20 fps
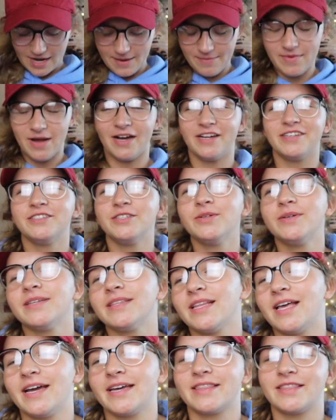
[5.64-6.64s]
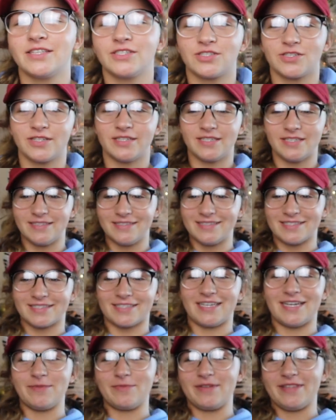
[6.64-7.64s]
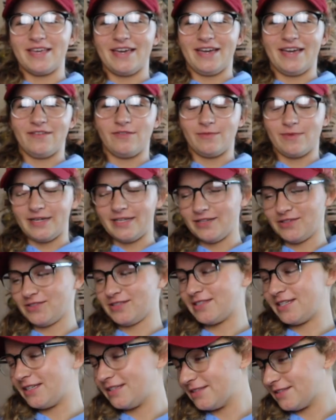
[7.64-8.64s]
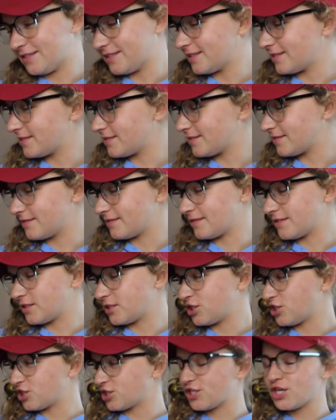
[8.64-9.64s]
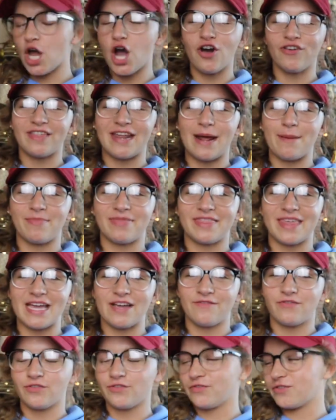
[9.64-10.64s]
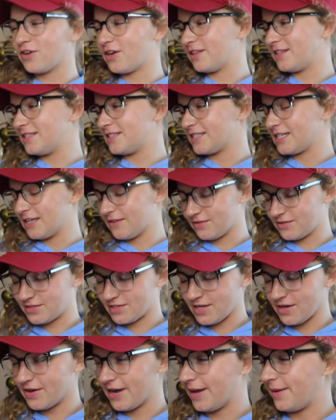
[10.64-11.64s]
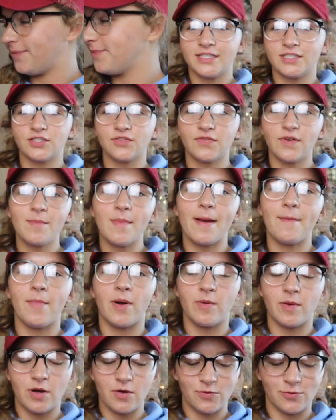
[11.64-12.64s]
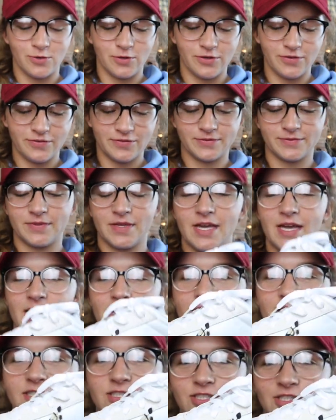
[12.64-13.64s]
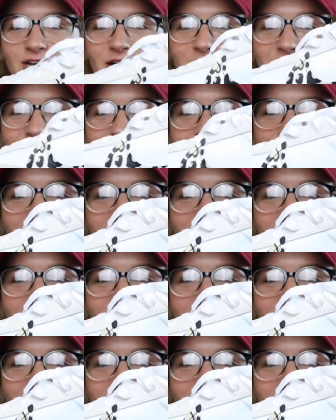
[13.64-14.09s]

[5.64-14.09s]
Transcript: I'm not doing like the trendy disclaimer that everybody else does. Just know that I'm thankful for all these gifts. Okay, these are from my mama Wolf and she got me